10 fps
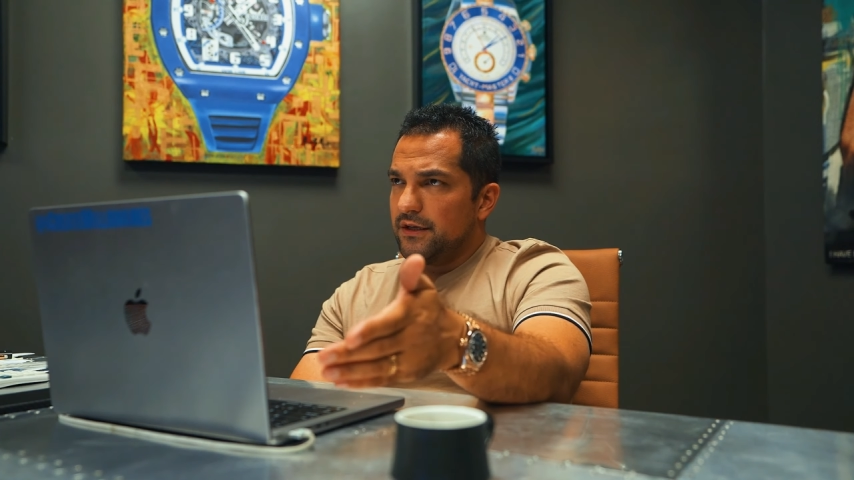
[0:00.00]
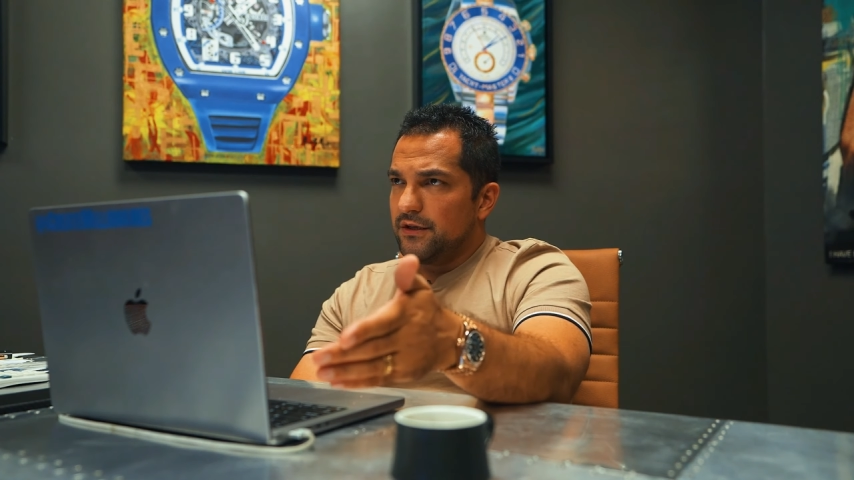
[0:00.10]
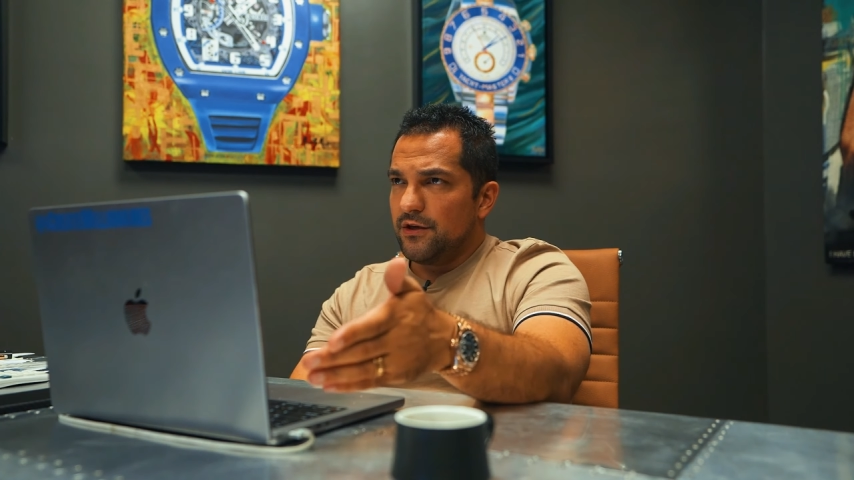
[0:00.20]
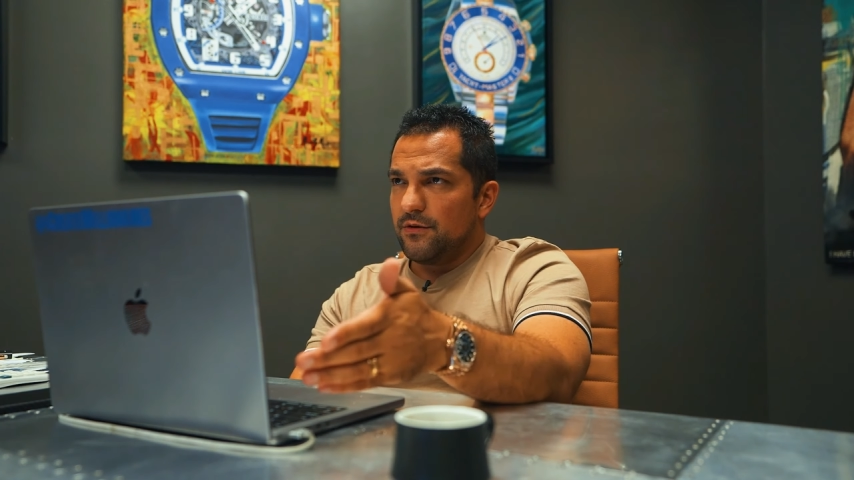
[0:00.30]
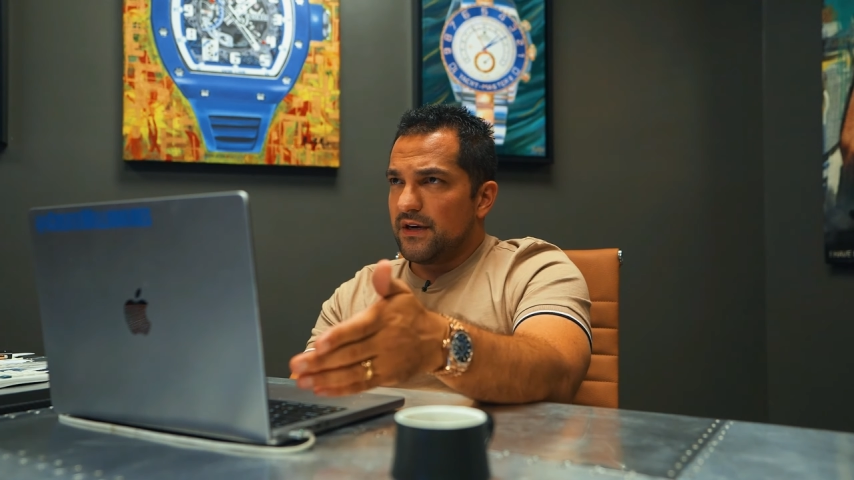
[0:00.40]

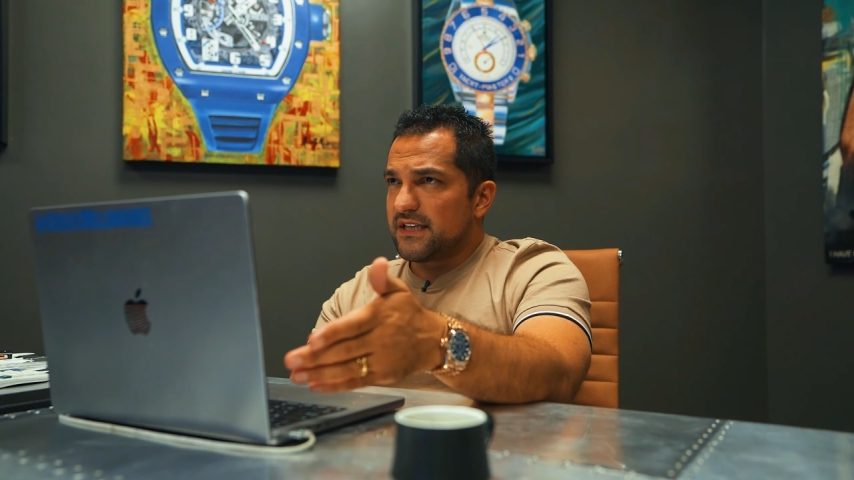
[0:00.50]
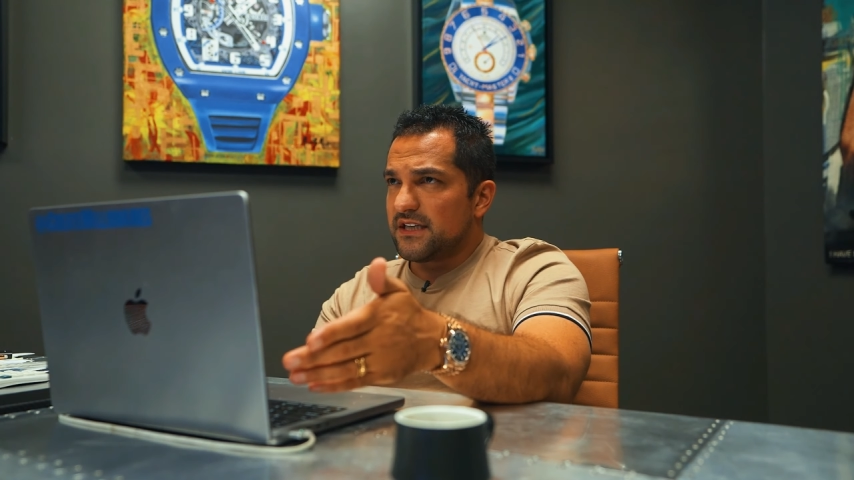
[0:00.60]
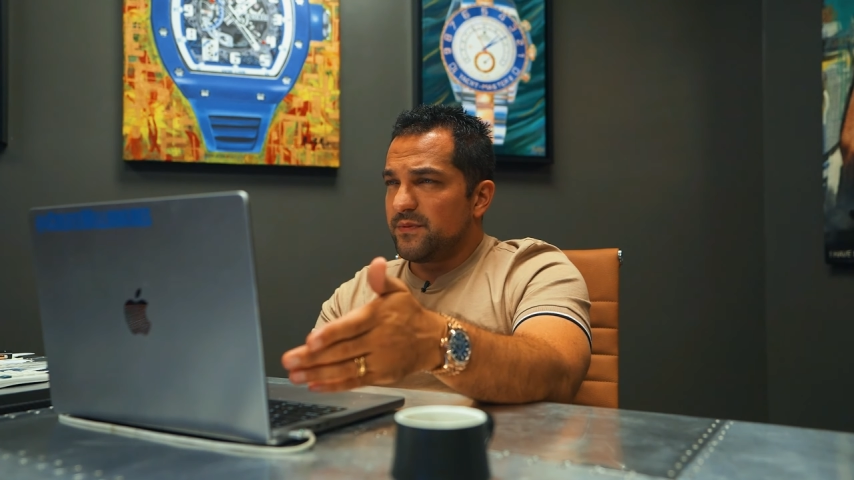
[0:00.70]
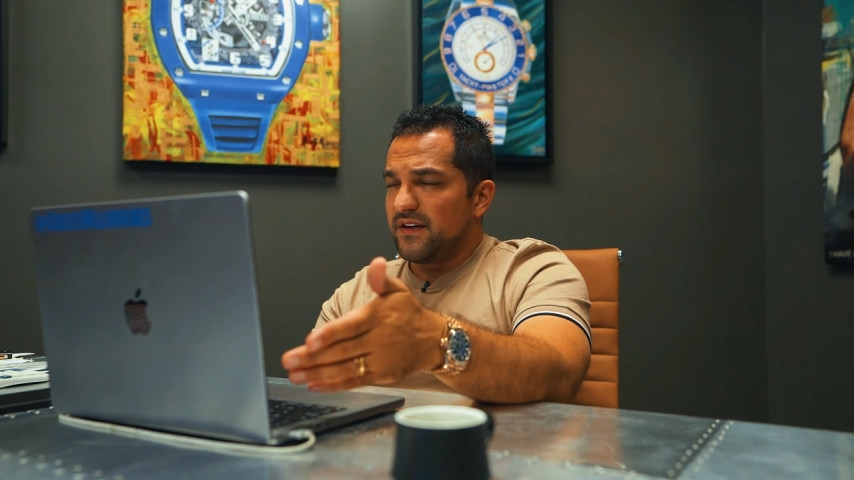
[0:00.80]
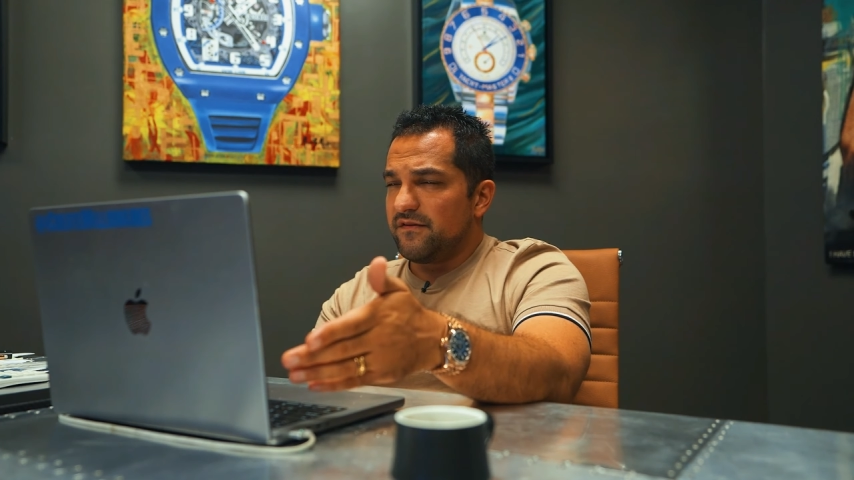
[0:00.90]
the US
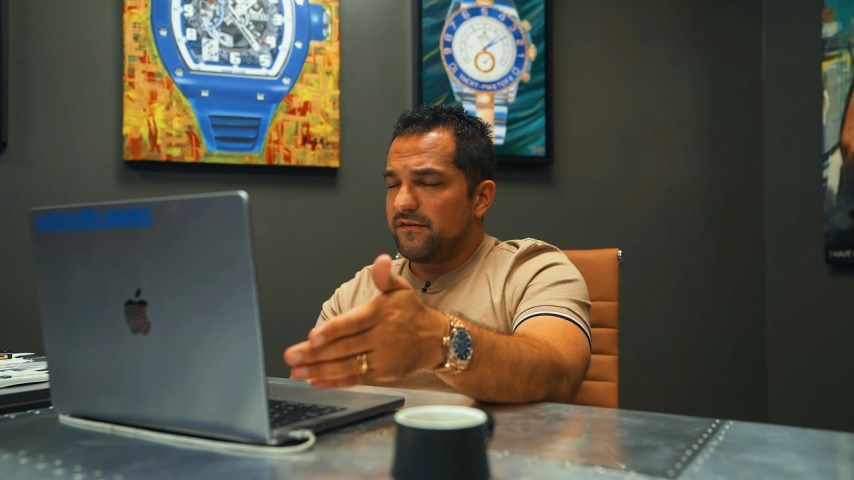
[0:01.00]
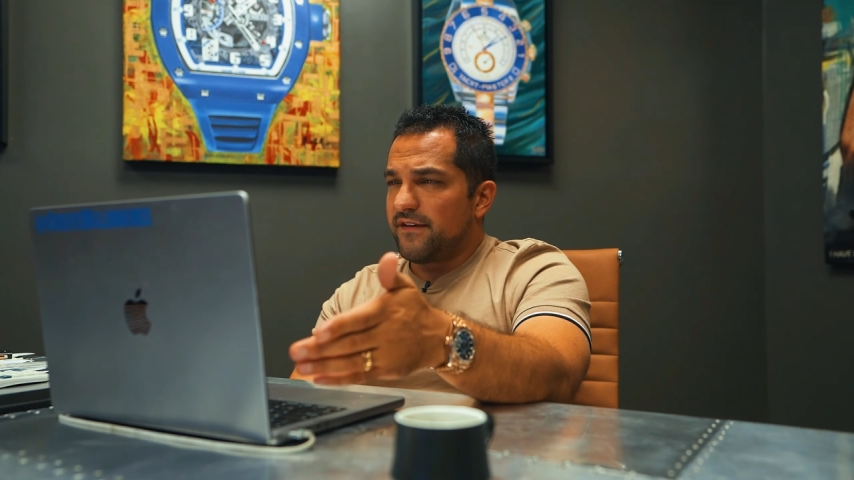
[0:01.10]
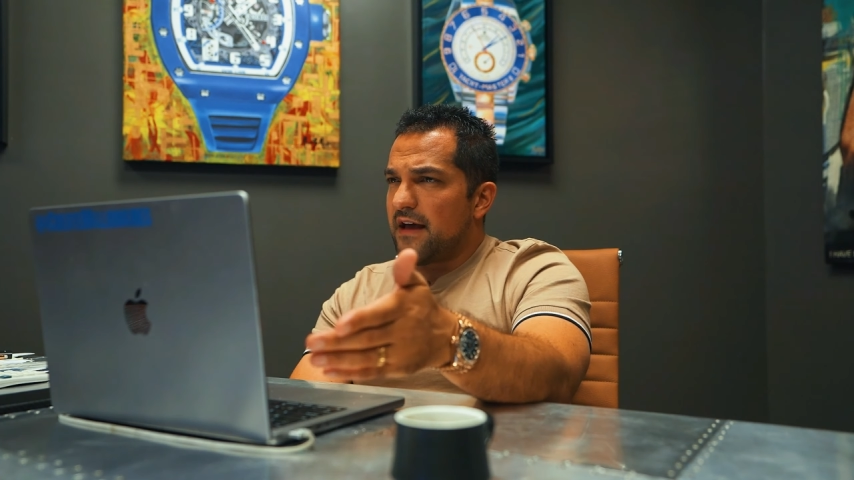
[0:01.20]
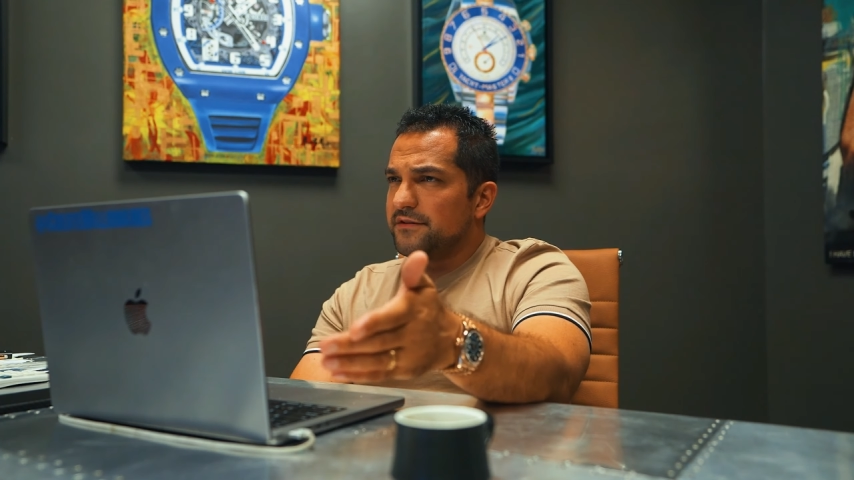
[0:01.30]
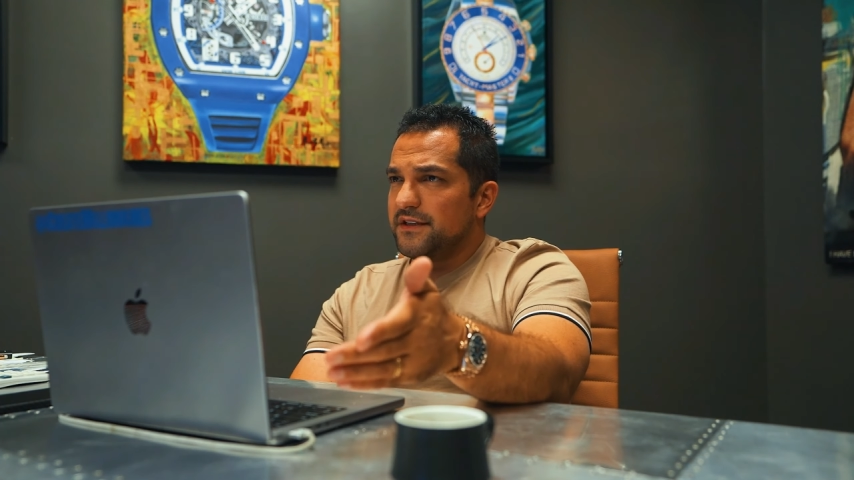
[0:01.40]
has been
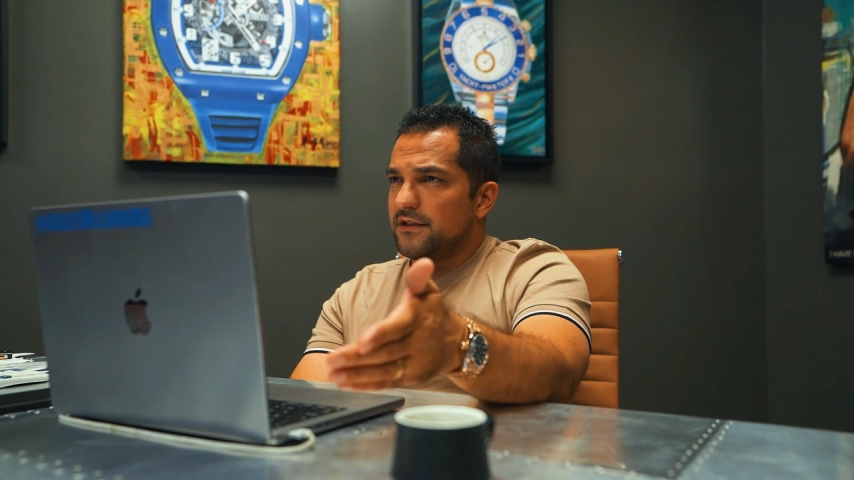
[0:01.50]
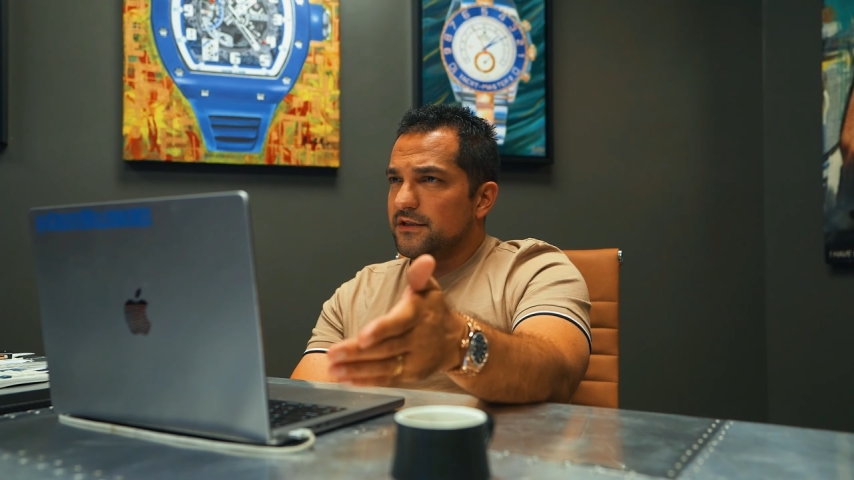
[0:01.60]
founded